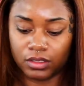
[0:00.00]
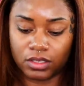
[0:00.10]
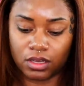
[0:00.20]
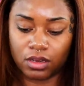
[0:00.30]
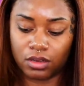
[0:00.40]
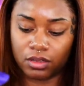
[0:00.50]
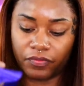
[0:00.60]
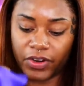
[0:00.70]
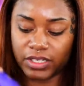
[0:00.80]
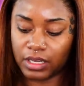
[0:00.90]
So
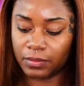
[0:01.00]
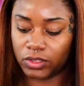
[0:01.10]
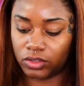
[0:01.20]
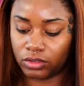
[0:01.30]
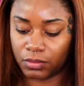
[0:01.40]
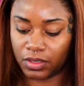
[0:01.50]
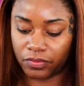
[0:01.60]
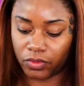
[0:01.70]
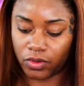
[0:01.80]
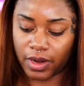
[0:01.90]
the first thing I'm gonna do
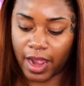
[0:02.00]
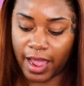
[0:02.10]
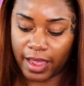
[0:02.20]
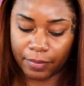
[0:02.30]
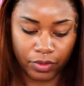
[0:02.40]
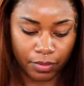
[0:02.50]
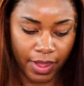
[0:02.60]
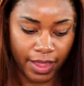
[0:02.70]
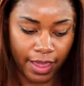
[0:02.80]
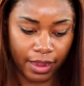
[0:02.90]
before I
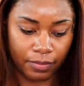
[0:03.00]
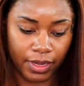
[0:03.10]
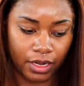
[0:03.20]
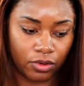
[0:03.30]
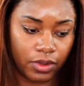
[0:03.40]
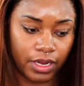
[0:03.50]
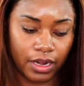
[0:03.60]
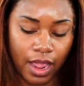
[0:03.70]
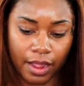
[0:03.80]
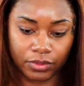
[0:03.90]
put my headband
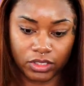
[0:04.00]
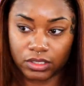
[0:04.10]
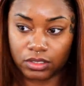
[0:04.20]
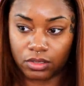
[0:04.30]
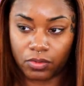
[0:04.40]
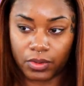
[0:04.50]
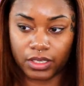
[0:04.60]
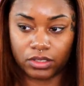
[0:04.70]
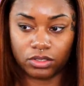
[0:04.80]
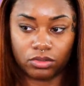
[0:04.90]
on, I'm just
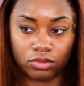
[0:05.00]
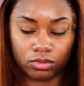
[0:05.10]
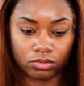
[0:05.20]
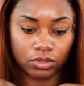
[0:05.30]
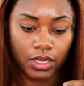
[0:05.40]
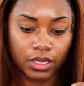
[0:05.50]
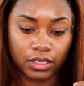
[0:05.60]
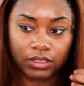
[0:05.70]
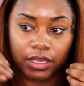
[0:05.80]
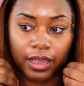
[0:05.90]
going to
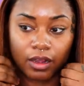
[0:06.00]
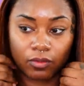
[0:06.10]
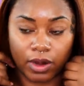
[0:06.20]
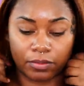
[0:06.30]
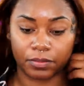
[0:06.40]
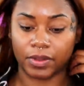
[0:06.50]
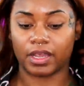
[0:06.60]
take a rubber